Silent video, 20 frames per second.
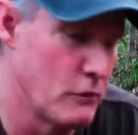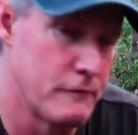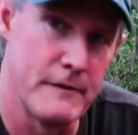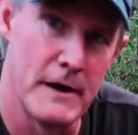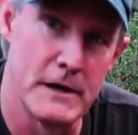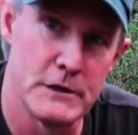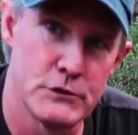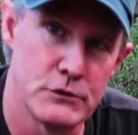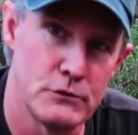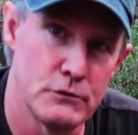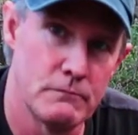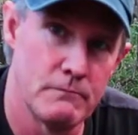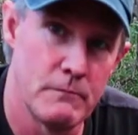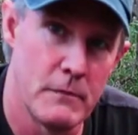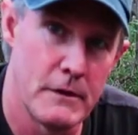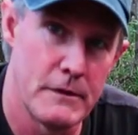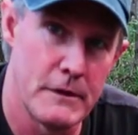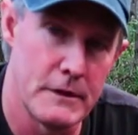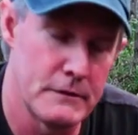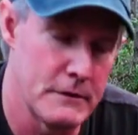functional,
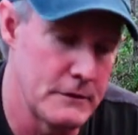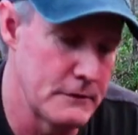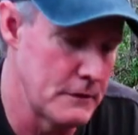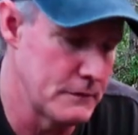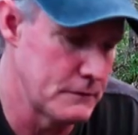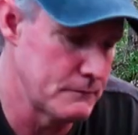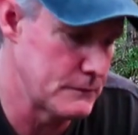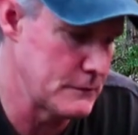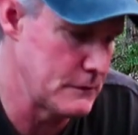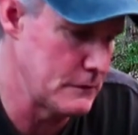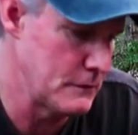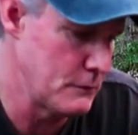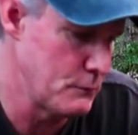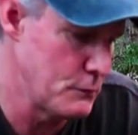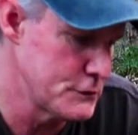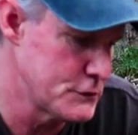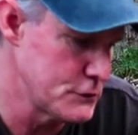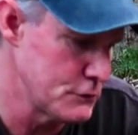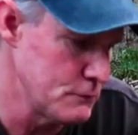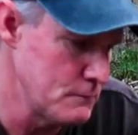I think, than the
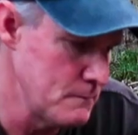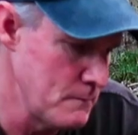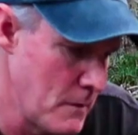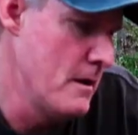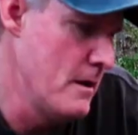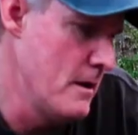original.